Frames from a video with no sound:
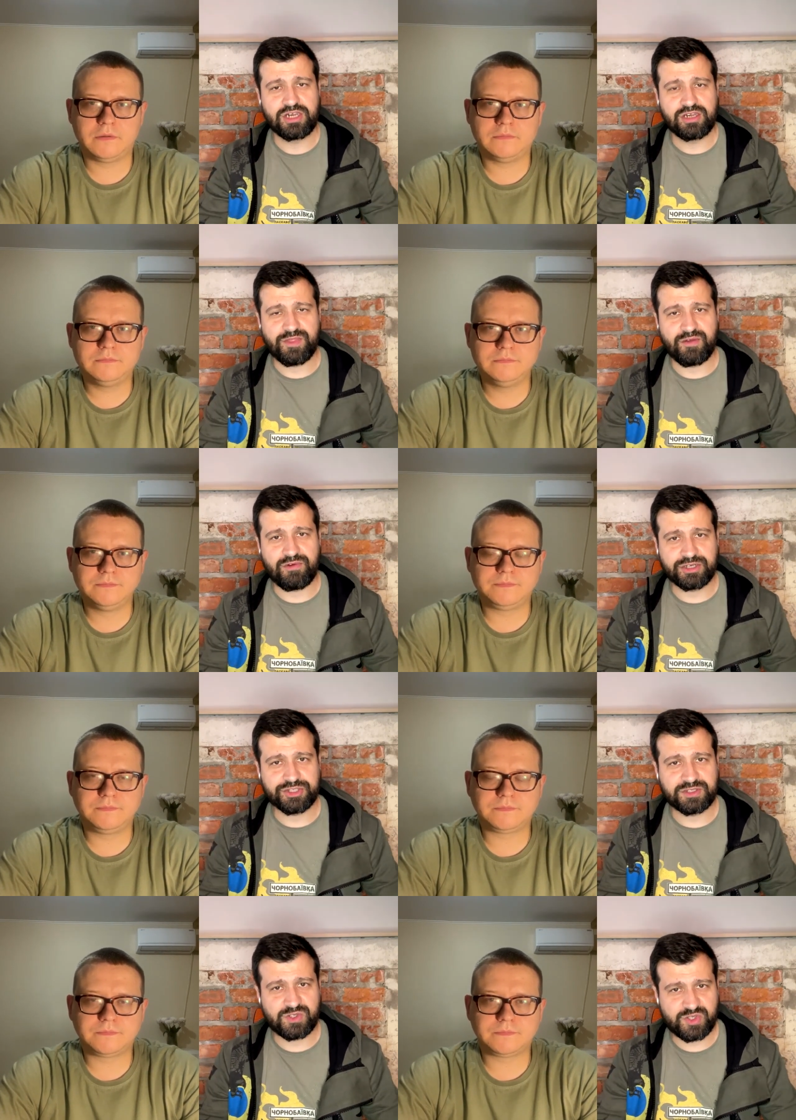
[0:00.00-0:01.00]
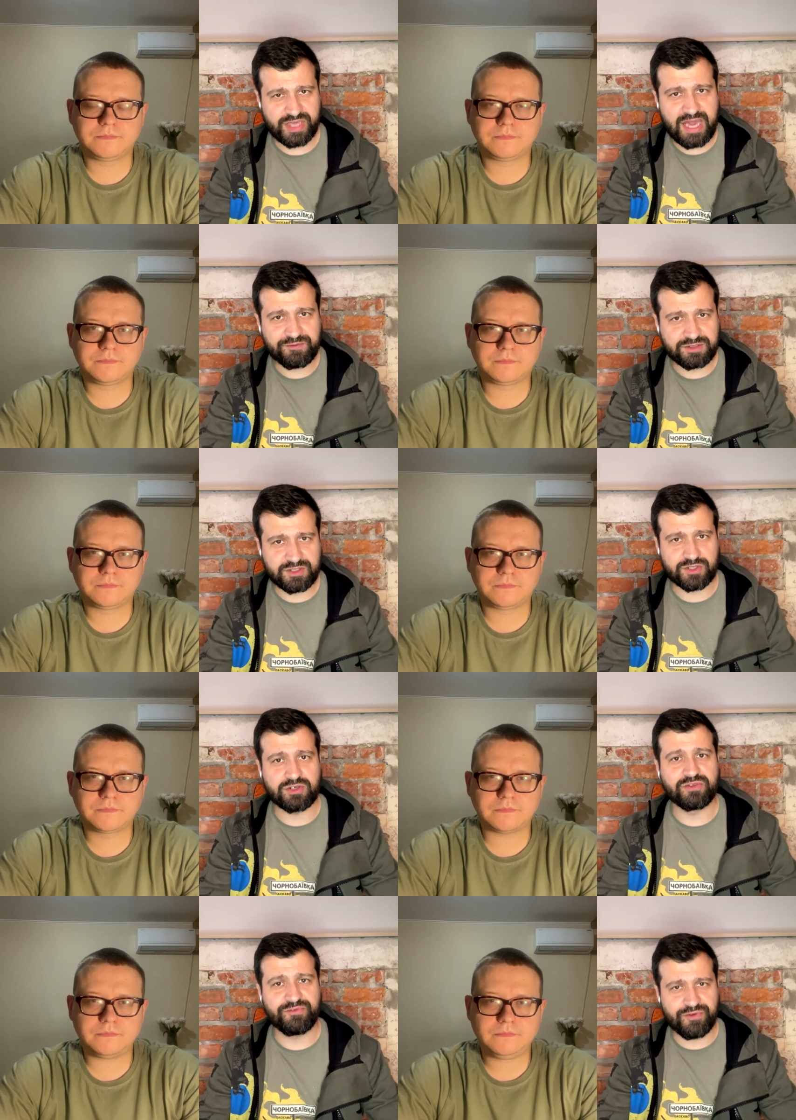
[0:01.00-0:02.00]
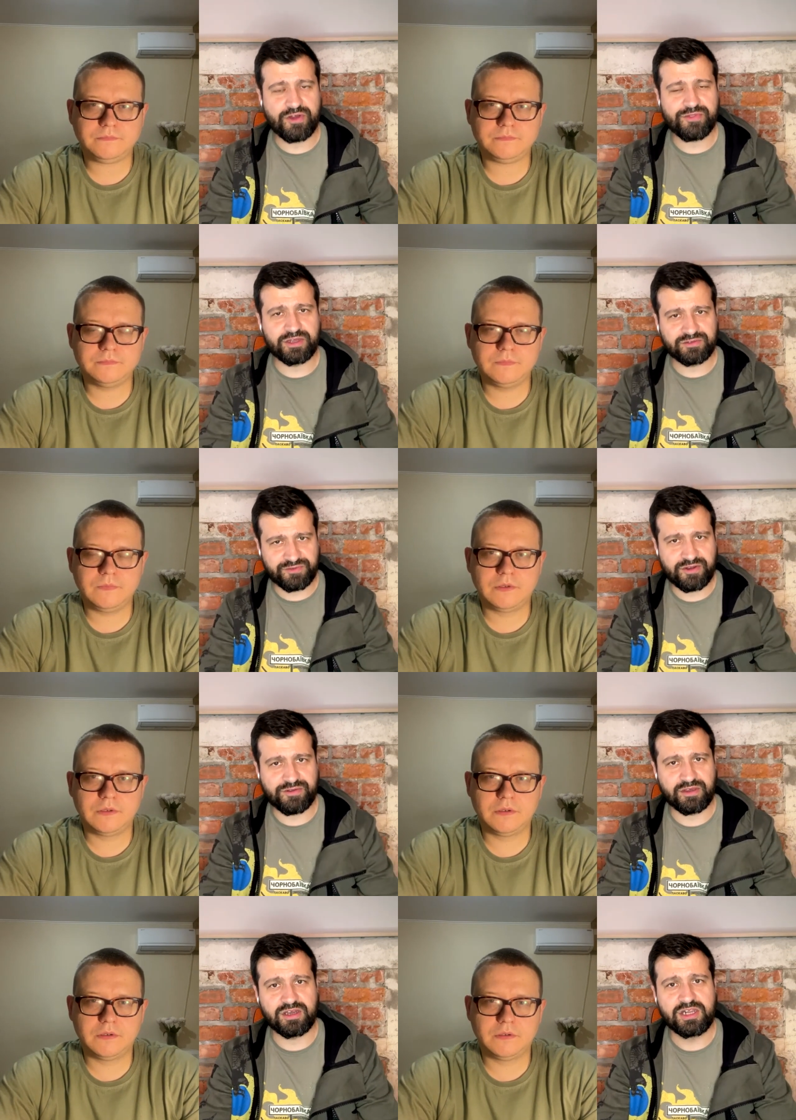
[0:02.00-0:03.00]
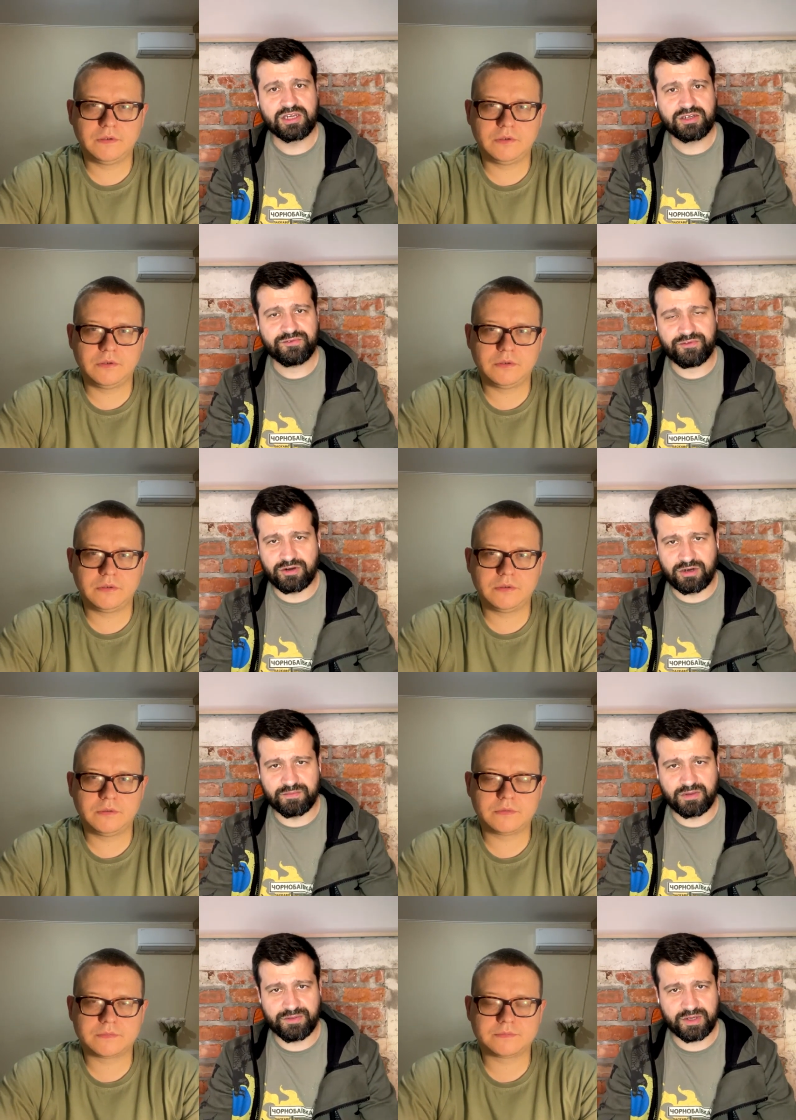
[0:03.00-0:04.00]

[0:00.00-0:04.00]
Speaker 1: the Russian safety zone further and further from the